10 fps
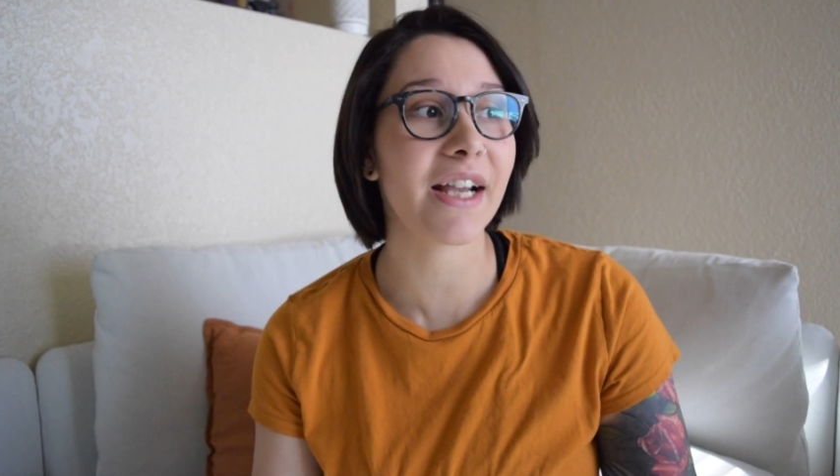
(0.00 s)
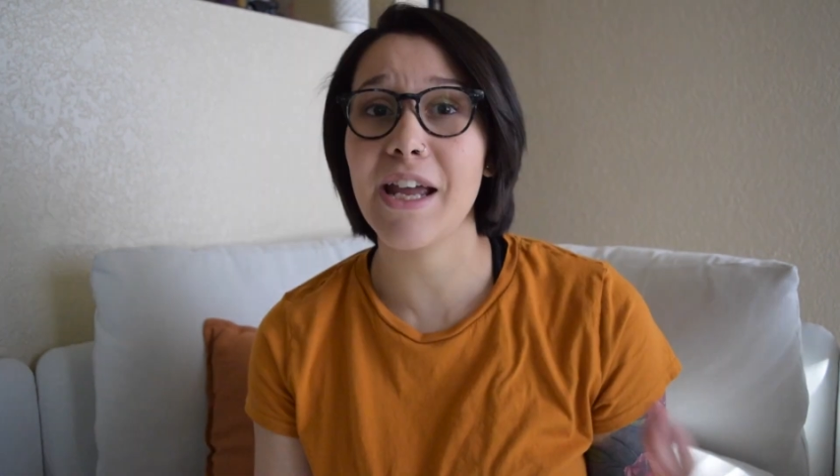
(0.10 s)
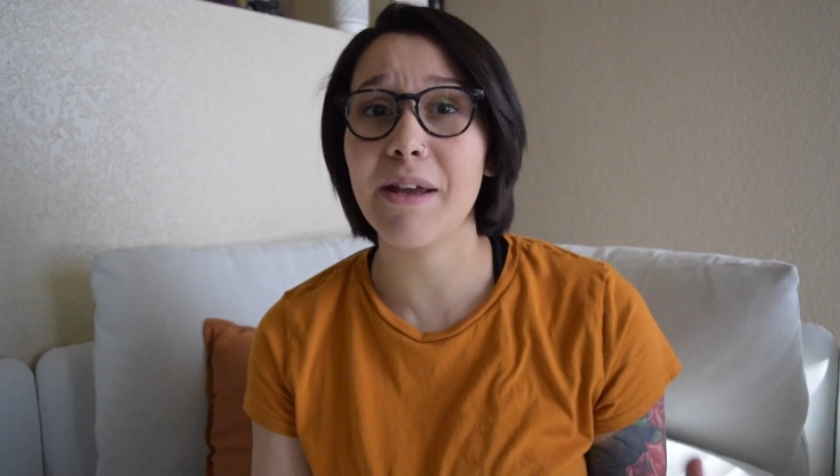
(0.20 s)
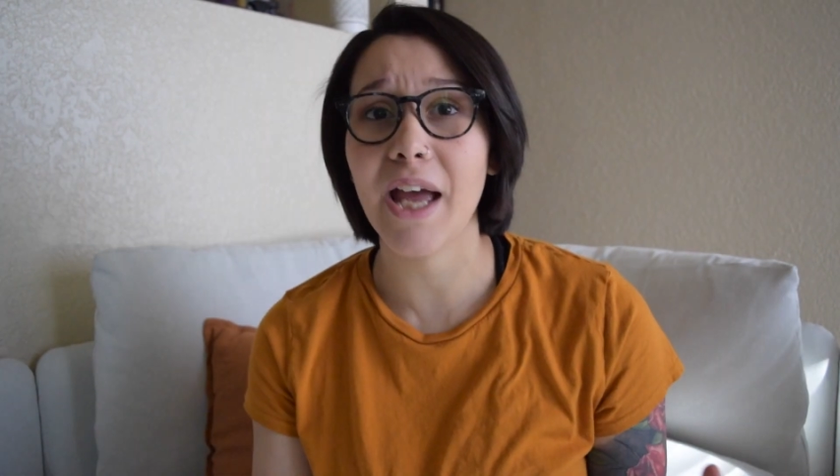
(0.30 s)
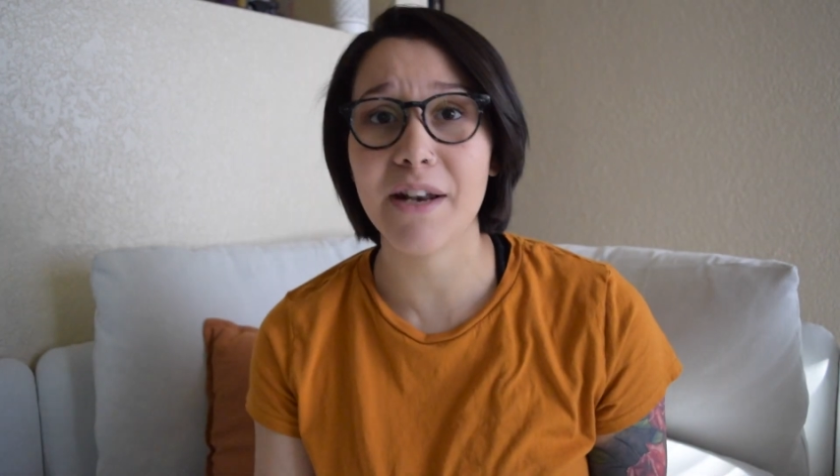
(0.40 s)

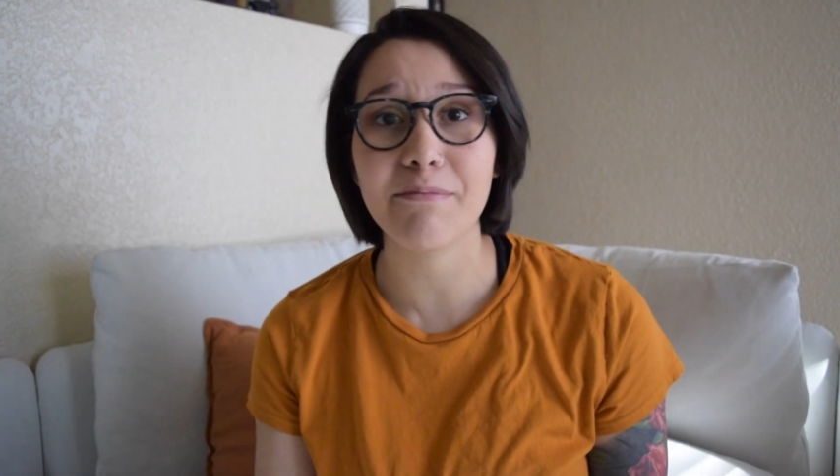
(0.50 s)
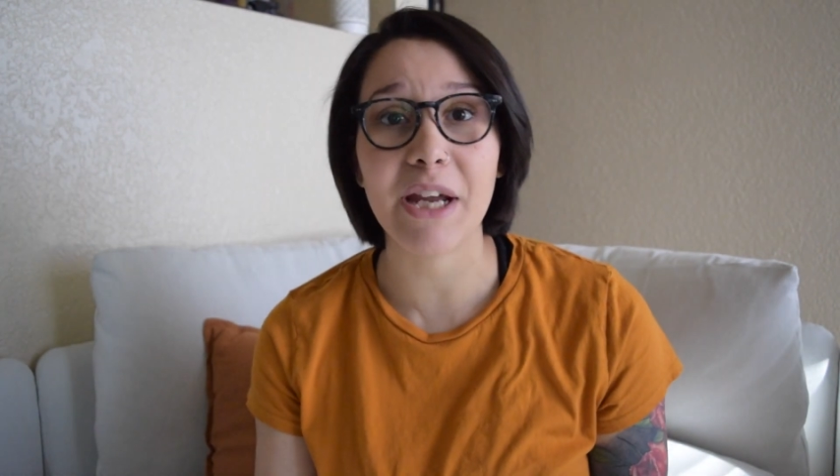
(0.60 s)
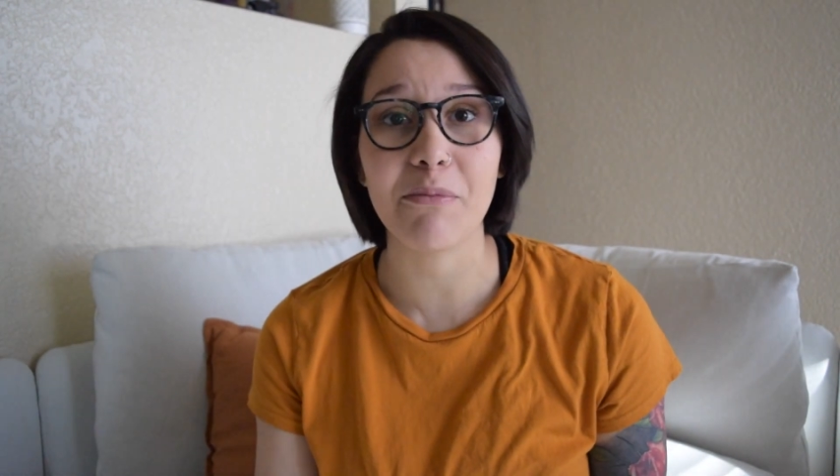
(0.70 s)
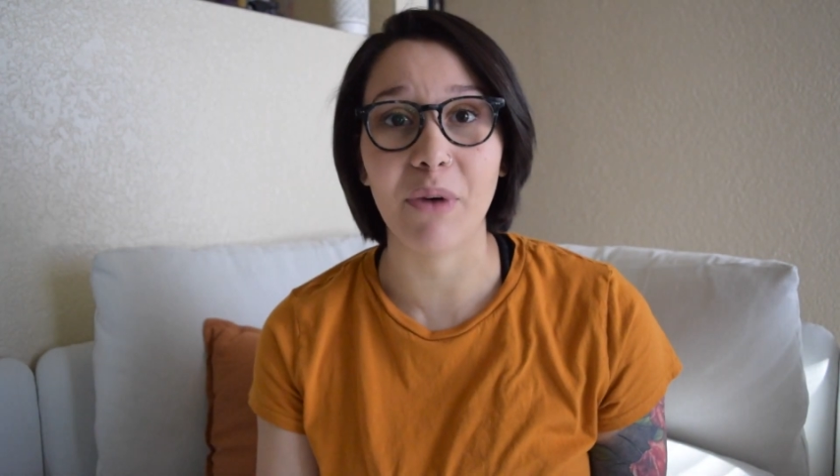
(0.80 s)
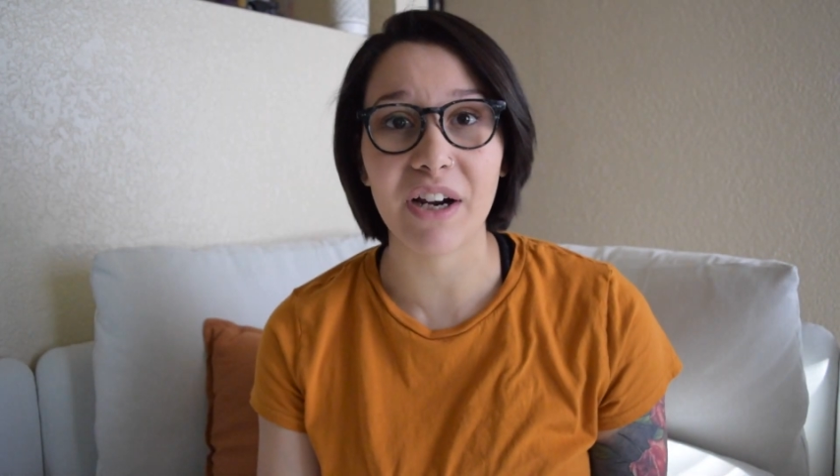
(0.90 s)
he had
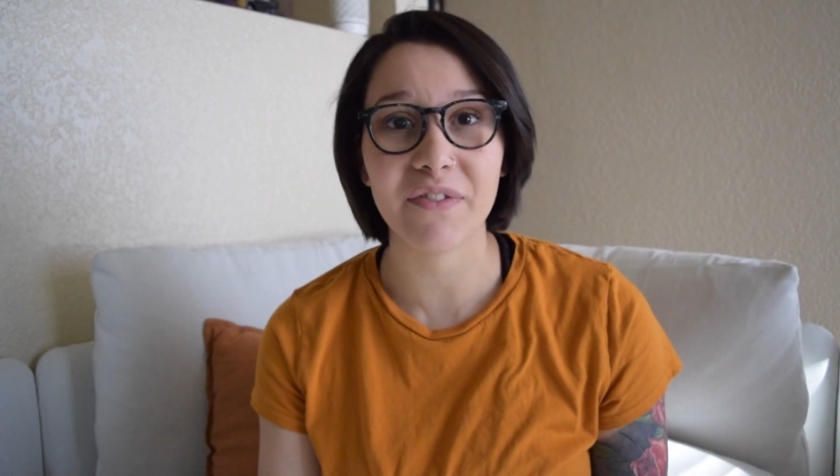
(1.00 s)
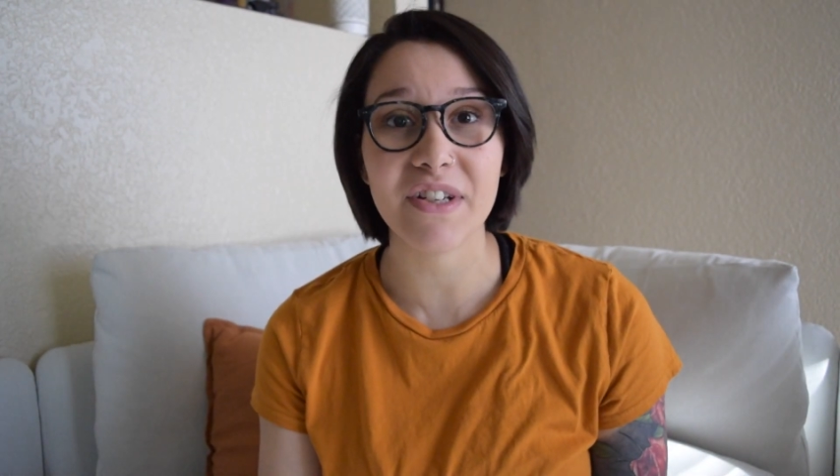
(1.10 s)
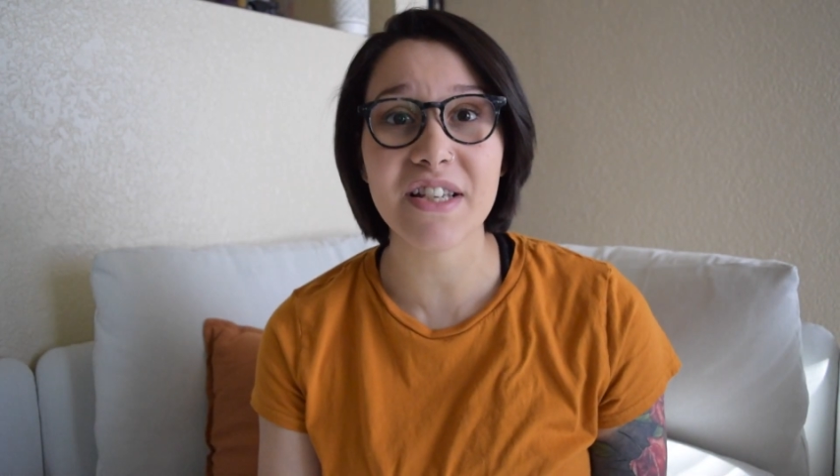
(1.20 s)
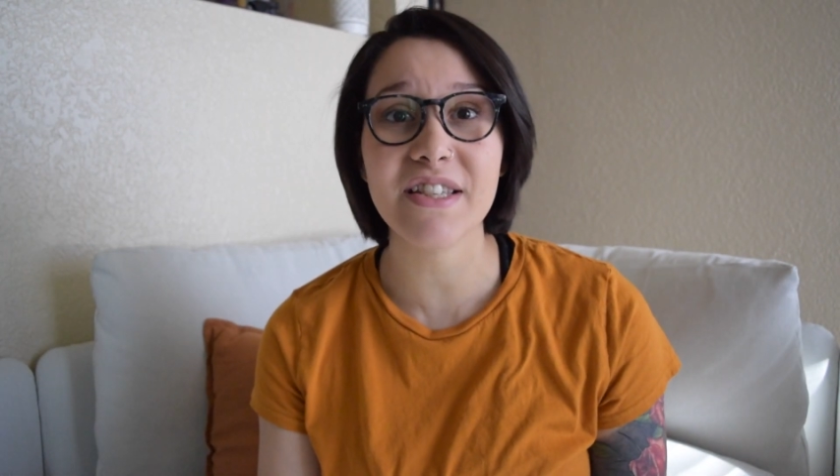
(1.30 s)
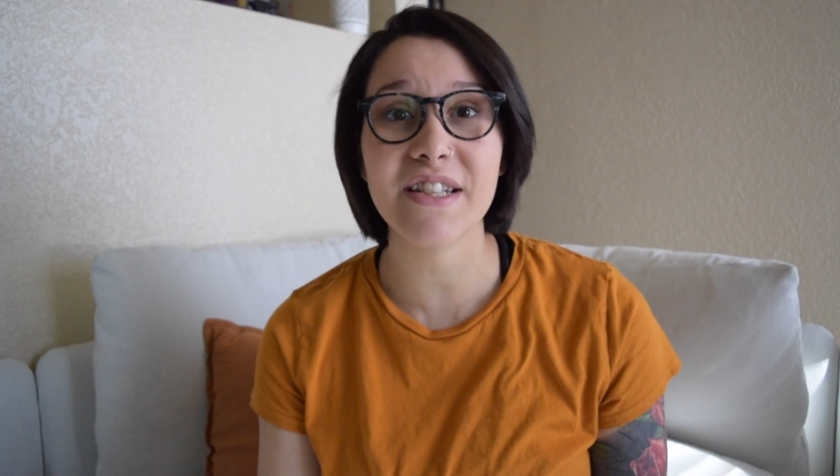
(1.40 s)
made
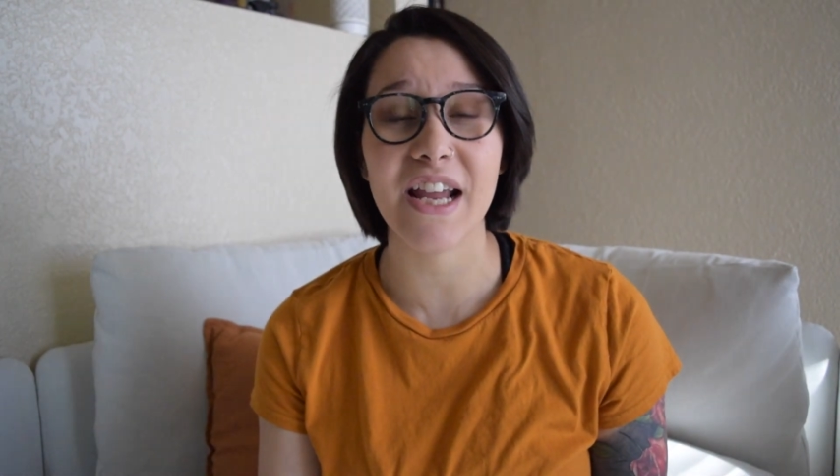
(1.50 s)
breakfast,